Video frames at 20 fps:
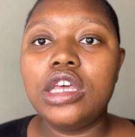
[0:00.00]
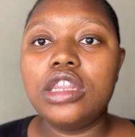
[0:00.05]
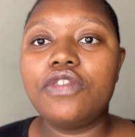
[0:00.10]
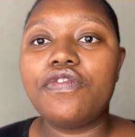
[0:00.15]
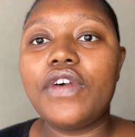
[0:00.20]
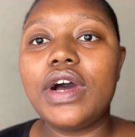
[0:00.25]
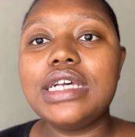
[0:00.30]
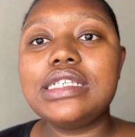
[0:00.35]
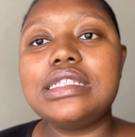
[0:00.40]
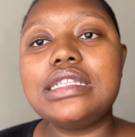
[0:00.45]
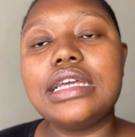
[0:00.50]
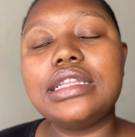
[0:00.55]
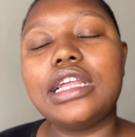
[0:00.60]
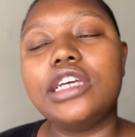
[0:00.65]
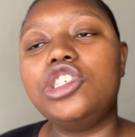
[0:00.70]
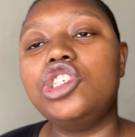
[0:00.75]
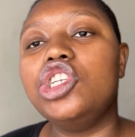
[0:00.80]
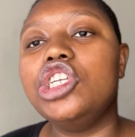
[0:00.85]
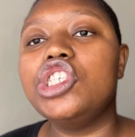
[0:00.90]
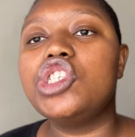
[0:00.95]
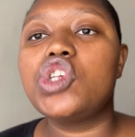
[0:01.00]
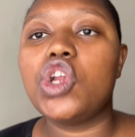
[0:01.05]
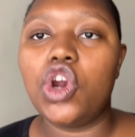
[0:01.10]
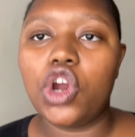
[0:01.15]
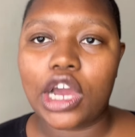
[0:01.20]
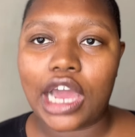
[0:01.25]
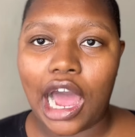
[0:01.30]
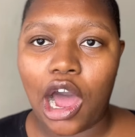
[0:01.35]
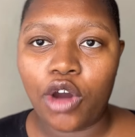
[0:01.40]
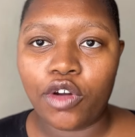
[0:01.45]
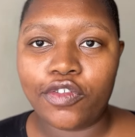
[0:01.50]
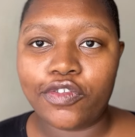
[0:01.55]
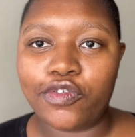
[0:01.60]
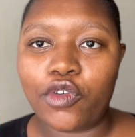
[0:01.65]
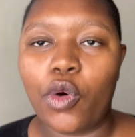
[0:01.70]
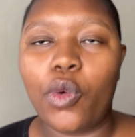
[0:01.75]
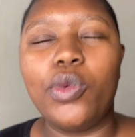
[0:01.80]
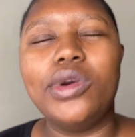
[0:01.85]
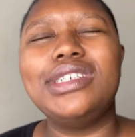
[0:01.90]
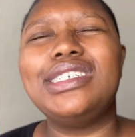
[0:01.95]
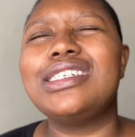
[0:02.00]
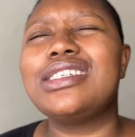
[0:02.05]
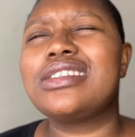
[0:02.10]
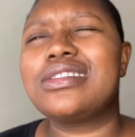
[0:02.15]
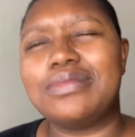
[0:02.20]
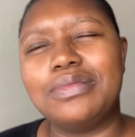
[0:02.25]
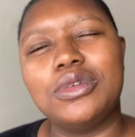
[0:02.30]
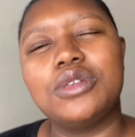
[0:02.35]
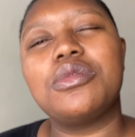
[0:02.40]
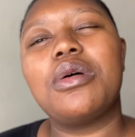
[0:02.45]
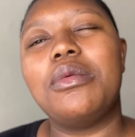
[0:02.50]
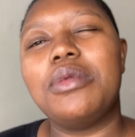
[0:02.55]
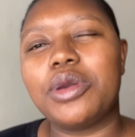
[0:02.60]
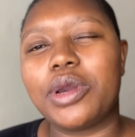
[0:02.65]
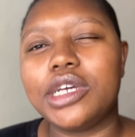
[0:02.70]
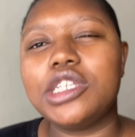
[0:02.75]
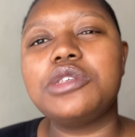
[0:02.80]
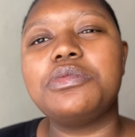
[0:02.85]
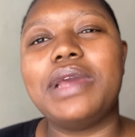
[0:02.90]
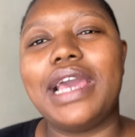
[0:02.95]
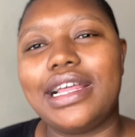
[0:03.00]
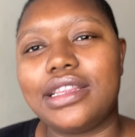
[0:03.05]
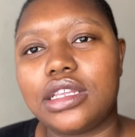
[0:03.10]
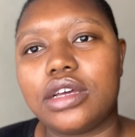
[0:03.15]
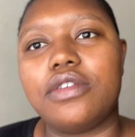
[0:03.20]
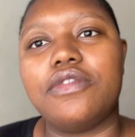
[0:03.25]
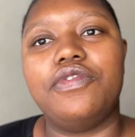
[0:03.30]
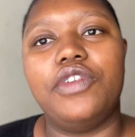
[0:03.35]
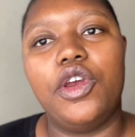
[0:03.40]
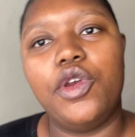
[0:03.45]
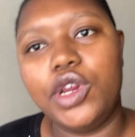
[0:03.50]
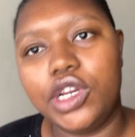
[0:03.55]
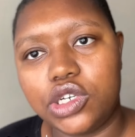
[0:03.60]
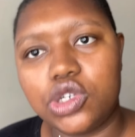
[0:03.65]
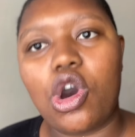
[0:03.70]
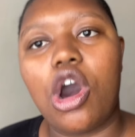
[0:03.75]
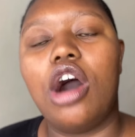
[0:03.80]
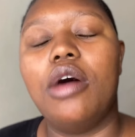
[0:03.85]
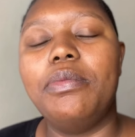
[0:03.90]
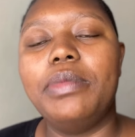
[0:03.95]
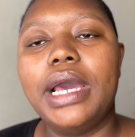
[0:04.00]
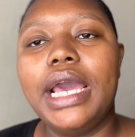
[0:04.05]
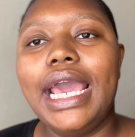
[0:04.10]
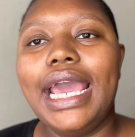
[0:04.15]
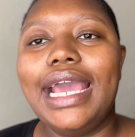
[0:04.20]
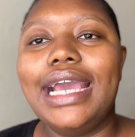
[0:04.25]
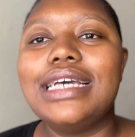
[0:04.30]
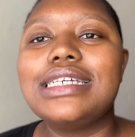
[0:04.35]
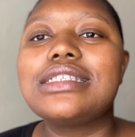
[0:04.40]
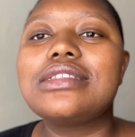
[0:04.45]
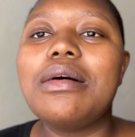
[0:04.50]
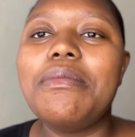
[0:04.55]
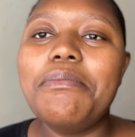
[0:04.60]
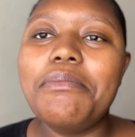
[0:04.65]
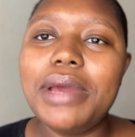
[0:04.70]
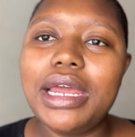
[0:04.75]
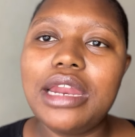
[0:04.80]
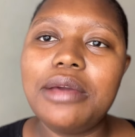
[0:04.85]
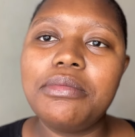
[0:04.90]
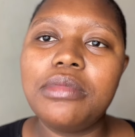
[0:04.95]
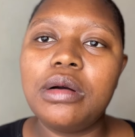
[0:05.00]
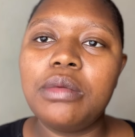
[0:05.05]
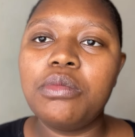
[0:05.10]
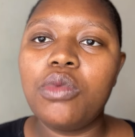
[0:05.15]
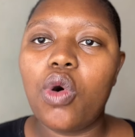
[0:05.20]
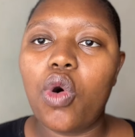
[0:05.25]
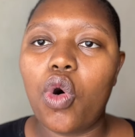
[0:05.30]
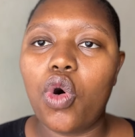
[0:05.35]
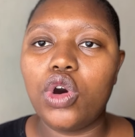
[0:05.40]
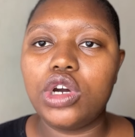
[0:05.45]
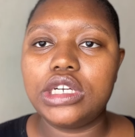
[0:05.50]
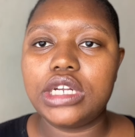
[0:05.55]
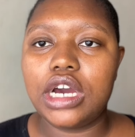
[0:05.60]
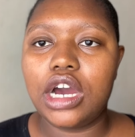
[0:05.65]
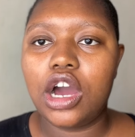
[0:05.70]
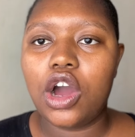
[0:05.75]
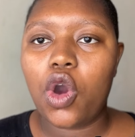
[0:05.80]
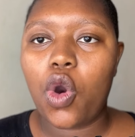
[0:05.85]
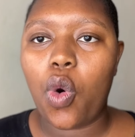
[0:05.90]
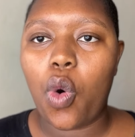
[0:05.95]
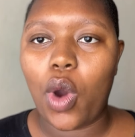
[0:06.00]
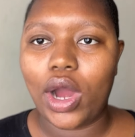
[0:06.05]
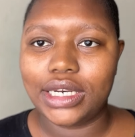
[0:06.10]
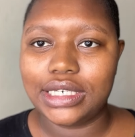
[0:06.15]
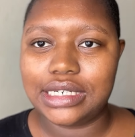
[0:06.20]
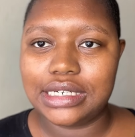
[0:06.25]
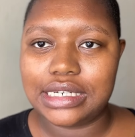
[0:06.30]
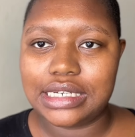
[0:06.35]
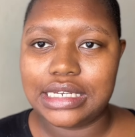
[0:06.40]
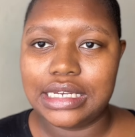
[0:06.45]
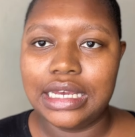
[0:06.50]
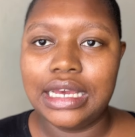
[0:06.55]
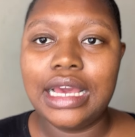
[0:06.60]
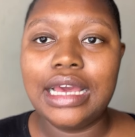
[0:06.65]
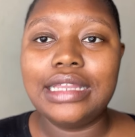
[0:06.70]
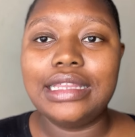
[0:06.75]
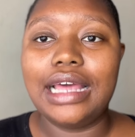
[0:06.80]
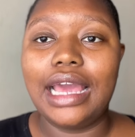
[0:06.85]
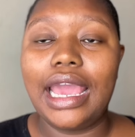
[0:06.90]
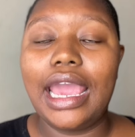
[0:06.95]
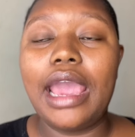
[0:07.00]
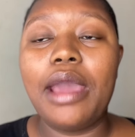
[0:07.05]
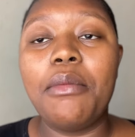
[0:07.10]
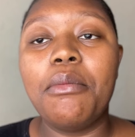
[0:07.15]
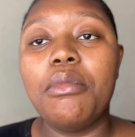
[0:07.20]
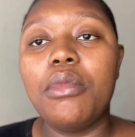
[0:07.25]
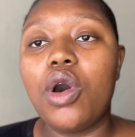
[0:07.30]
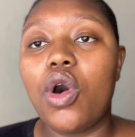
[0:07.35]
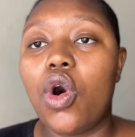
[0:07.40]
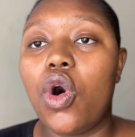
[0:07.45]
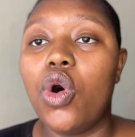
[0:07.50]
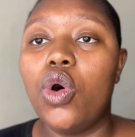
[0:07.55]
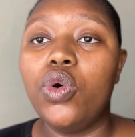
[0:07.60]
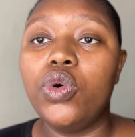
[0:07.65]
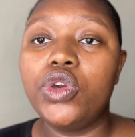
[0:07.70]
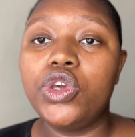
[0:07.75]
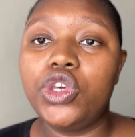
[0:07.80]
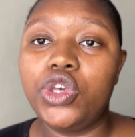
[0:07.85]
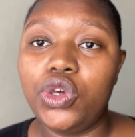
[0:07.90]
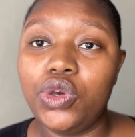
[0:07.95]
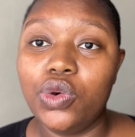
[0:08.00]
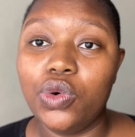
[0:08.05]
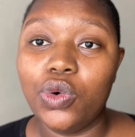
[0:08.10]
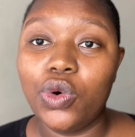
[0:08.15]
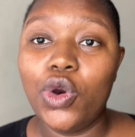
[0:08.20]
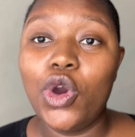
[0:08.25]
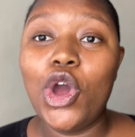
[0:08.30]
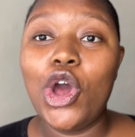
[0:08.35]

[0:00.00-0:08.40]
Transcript: first thing that you need to look out for, which is most probably going to be at the very top, is the minimum order quantity, the MOQ.